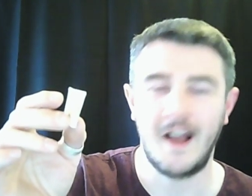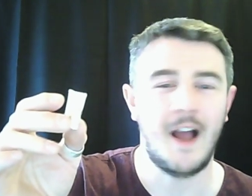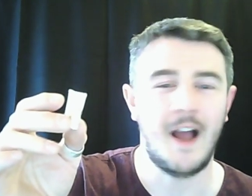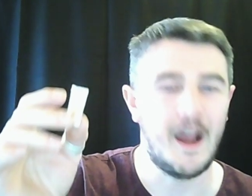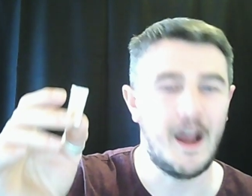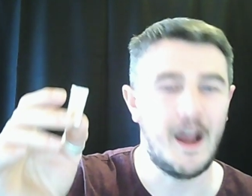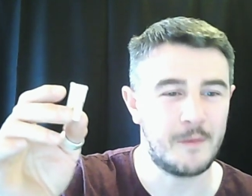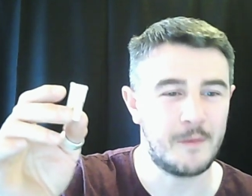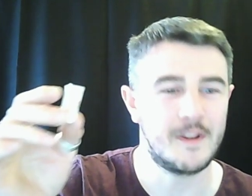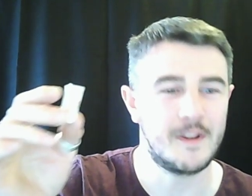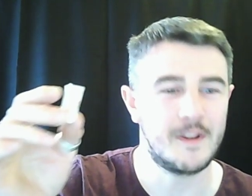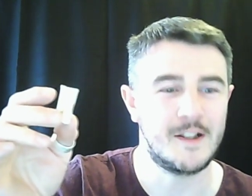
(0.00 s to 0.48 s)

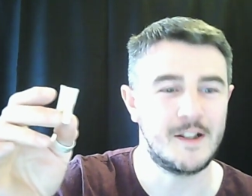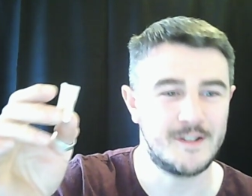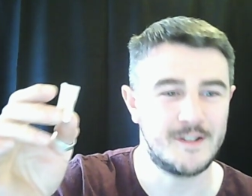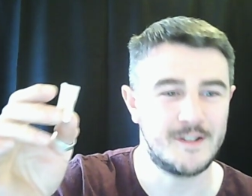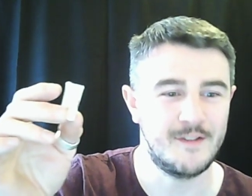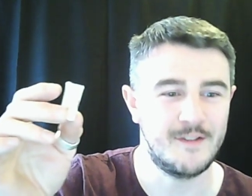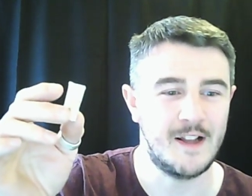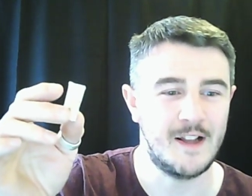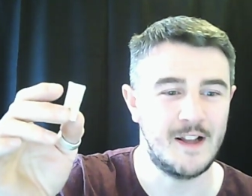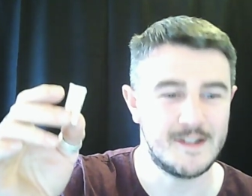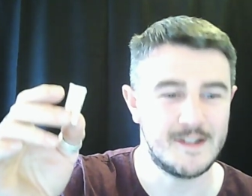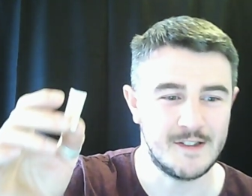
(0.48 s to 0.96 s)
I'm glad
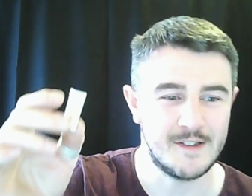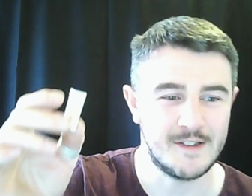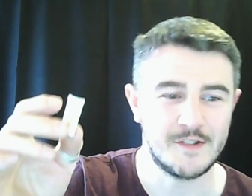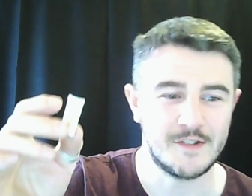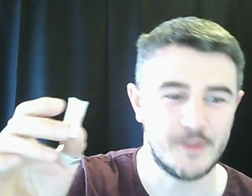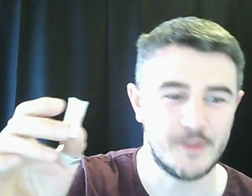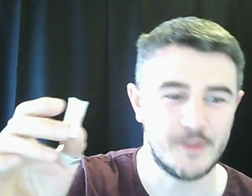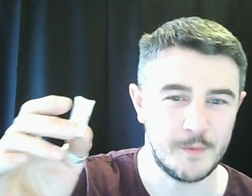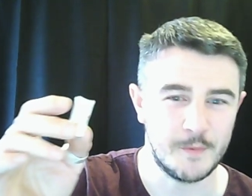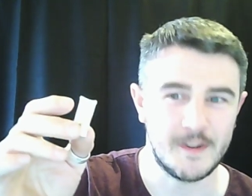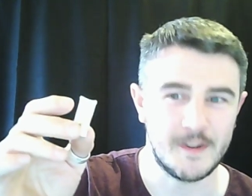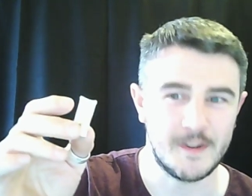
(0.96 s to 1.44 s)
you've liked it and
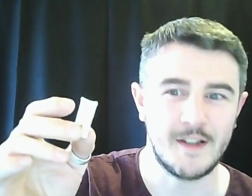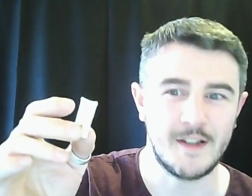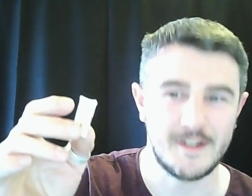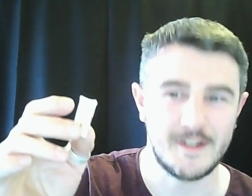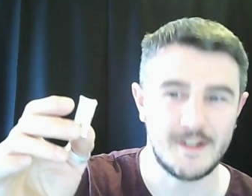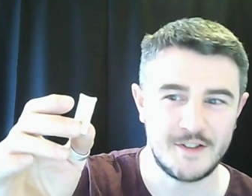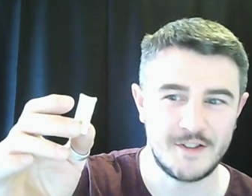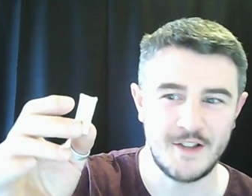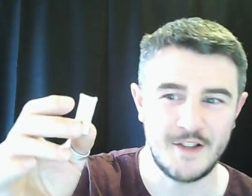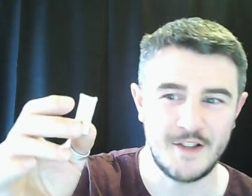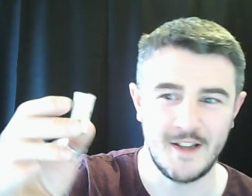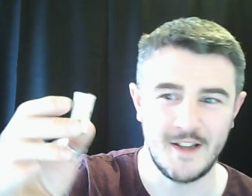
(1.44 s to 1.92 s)
subbed it.
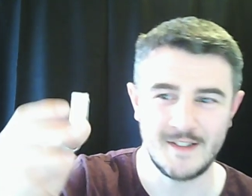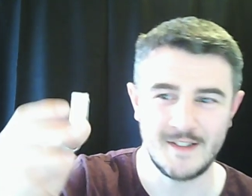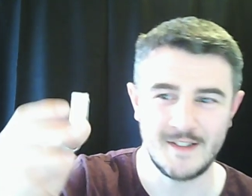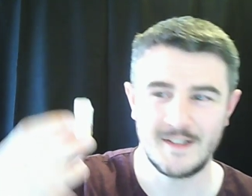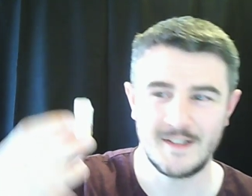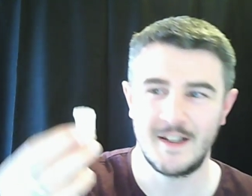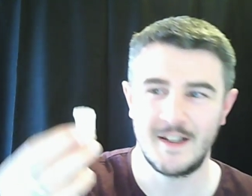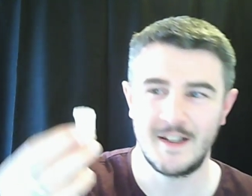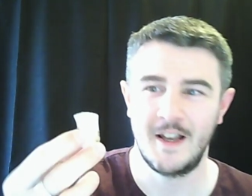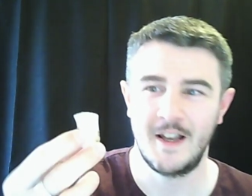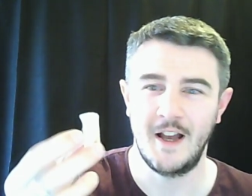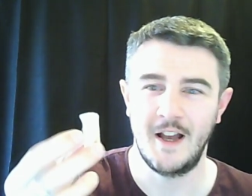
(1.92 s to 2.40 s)

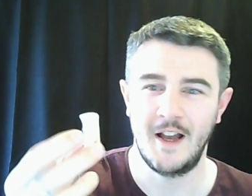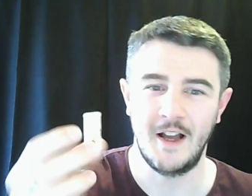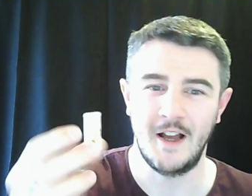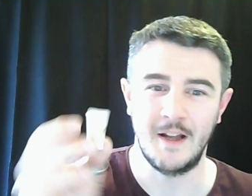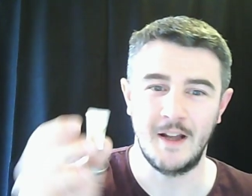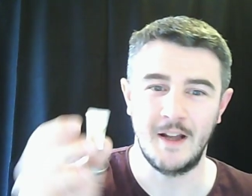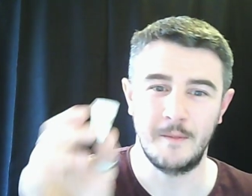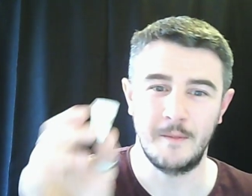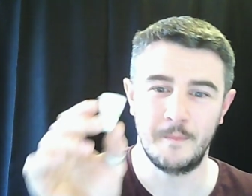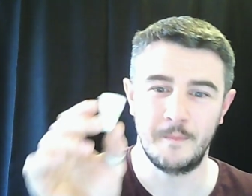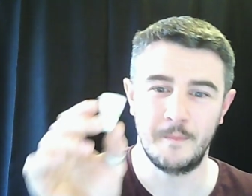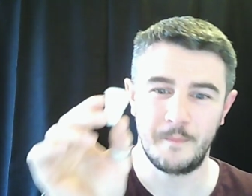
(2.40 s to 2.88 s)
Cheers.
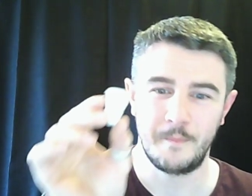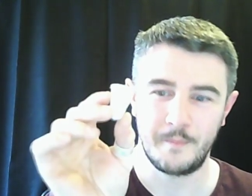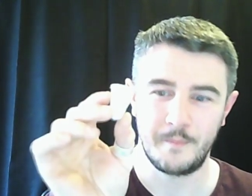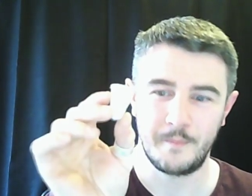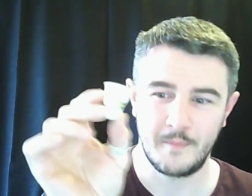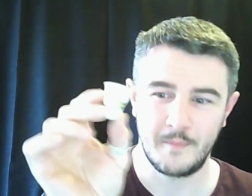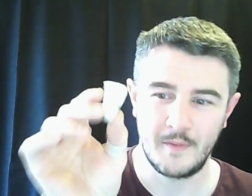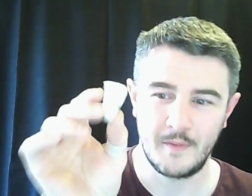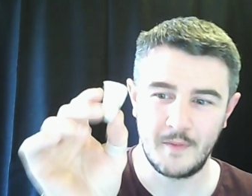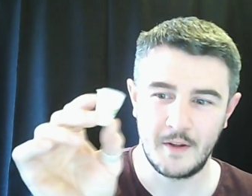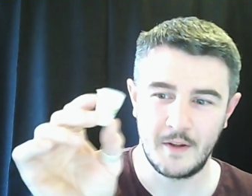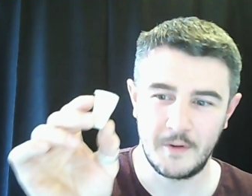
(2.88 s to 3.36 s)
Um,
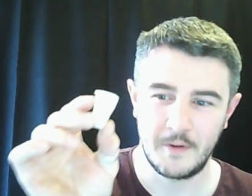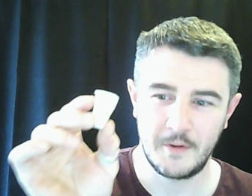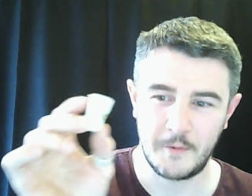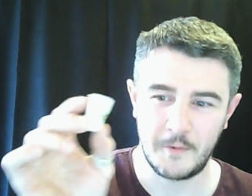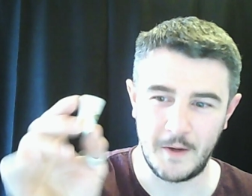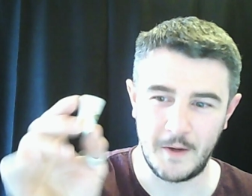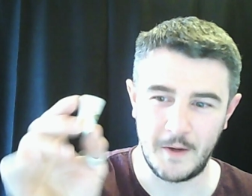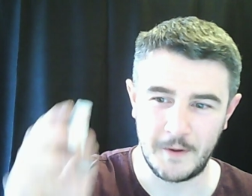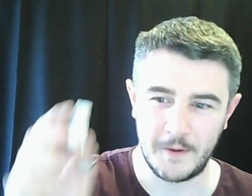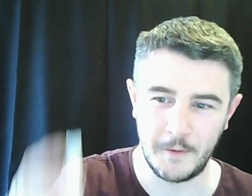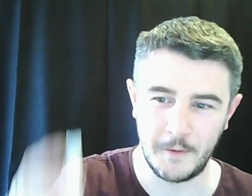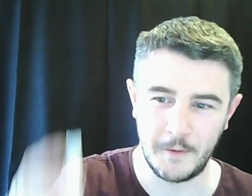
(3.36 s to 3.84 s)
it's
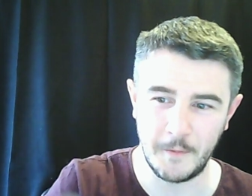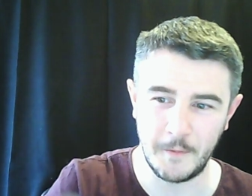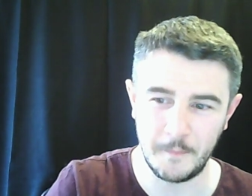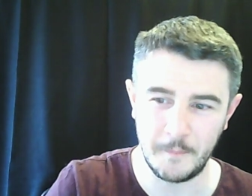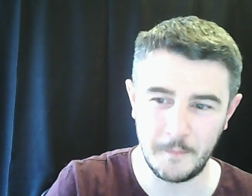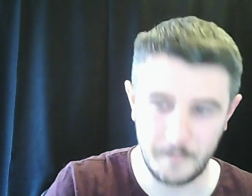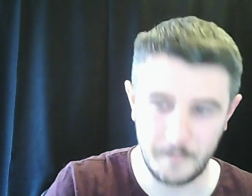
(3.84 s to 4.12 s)
quite cool.